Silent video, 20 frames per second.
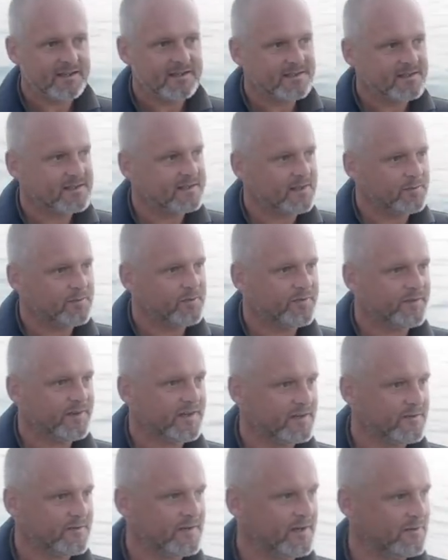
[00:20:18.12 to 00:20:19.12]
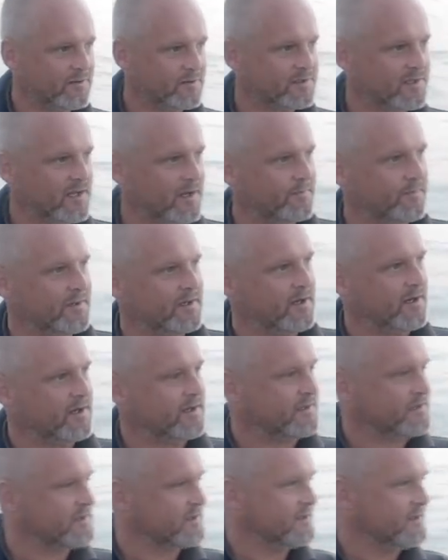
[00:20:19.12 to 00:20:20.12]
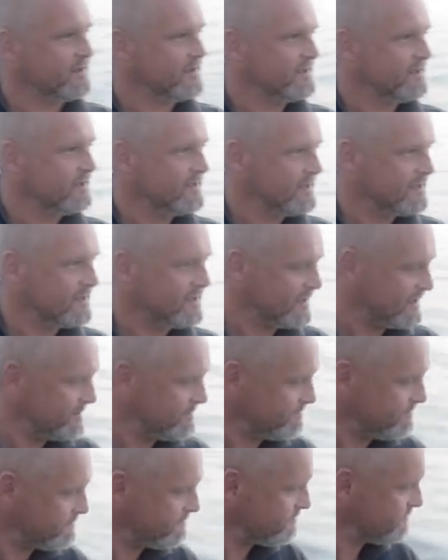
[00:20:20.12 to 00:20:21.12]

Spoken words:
into double figure eels, that would be nice. Hard